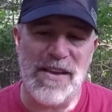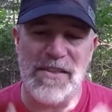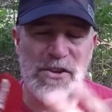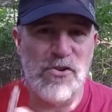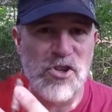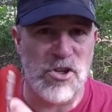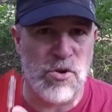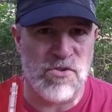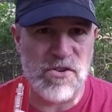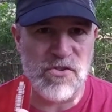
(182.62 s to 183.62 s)
say that you should
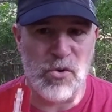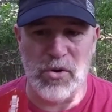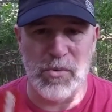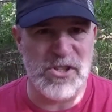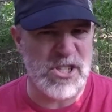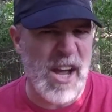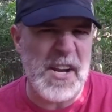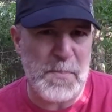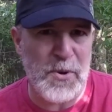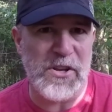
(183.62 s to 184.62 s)
use this tool, which is
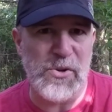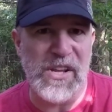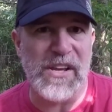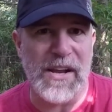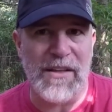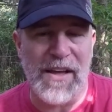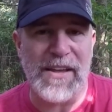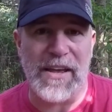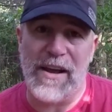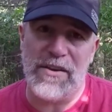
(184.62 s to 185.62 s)
kind of pretty unique, and I
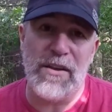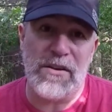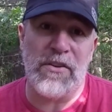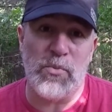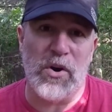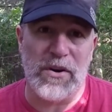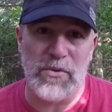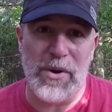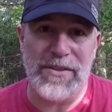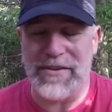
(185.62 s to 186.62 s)
like it. It does work
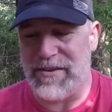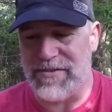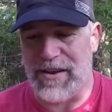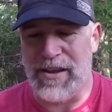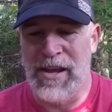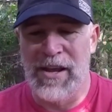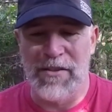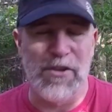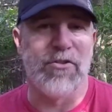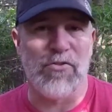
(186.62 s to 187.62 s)
the way that they say
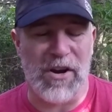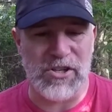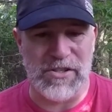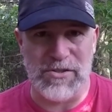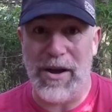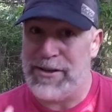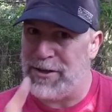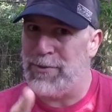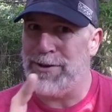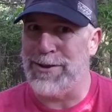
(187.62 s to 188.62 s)
the instructions. So I
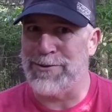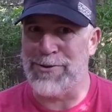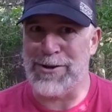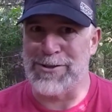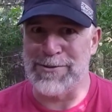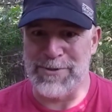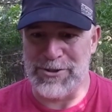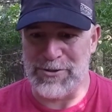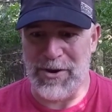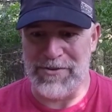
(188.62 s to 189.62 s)
did read the instructions, which
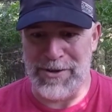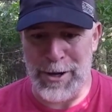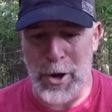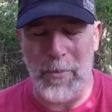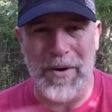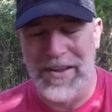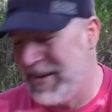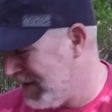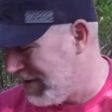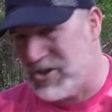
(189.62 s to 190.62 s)
is crazy, I know, but
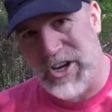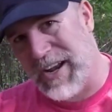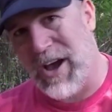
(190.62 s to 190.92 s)
let's check it